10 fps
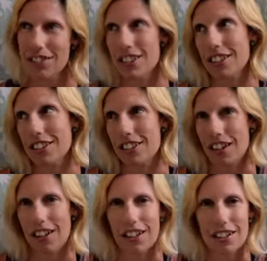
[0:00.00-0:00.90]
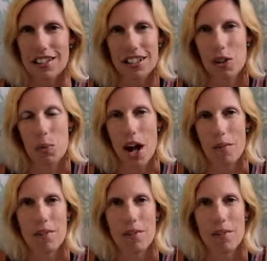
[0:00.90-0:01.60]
We took the dogs, like no problem.